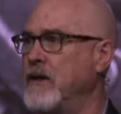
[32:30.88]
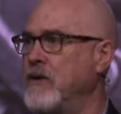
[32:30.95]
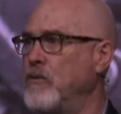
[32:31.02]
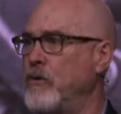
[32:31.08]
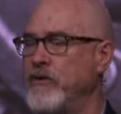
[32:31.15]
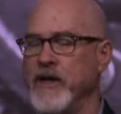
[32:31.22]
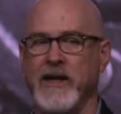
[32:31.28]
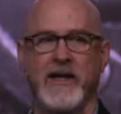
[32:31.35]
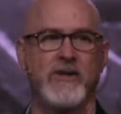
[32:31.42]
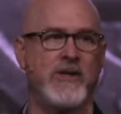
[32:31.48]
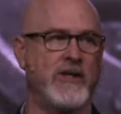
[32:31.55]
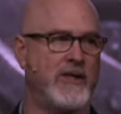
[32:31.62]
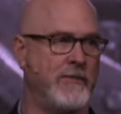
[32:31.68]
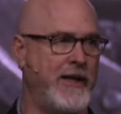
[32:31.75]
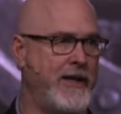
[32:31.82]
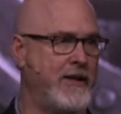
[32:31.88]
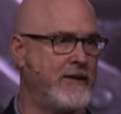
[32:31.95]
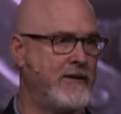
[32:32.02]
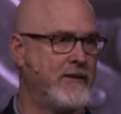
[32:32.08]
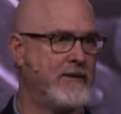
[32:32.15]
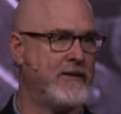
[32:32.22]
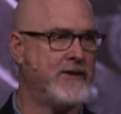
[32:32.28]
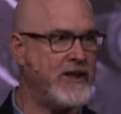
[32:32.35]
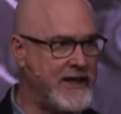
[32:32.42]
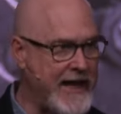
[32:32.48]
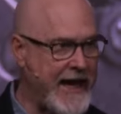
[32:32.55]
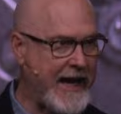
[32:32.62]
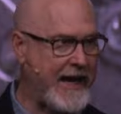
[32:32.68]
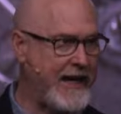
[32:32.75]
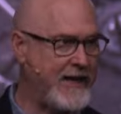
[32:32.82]
Well, then listen to me.
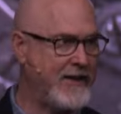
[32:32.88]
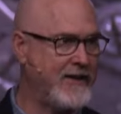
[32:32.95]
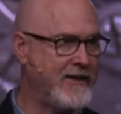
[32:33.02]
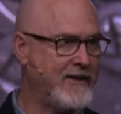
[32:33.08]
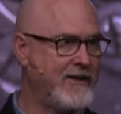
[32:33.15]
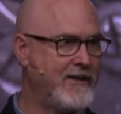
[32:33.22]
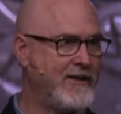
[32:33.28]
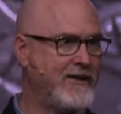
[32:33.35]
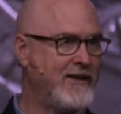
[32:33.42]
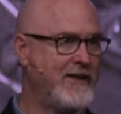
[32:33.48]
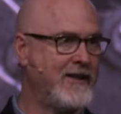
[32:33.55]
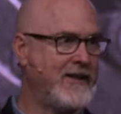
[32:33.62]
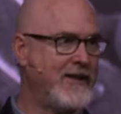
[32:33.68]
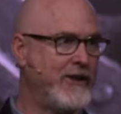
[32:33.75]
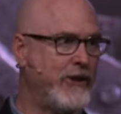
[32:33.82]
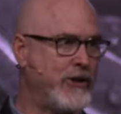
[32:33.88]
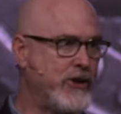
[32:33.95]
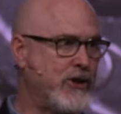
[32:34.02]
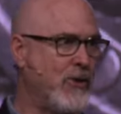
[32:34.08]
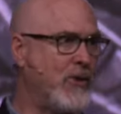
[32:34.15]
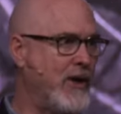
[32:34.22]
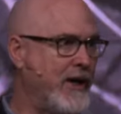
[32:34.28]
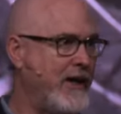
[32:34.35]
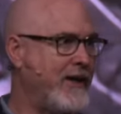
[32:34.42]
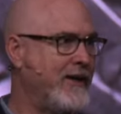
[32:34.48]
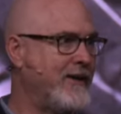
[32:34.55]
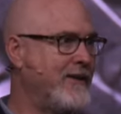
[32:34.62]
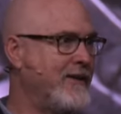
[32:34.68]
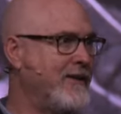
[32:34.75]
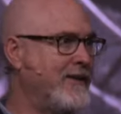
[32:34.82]
Today, your story
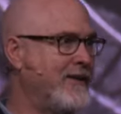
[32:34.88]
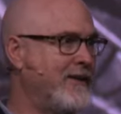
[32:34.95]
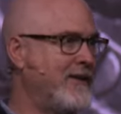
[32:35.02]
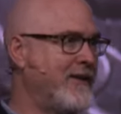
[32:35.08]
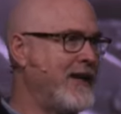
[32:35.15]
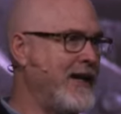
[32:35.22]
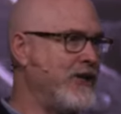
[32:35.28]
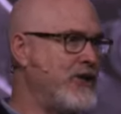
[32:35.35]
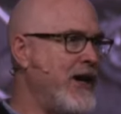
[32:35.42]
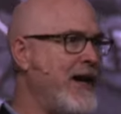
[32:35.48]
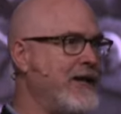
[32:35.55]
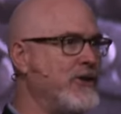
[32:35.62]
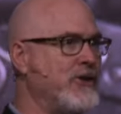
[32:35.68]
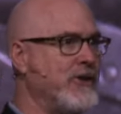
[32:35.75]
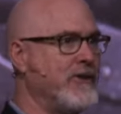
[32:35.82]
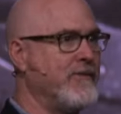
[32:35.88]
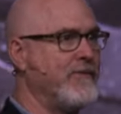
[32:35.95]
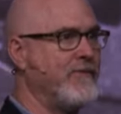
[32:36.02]
can change.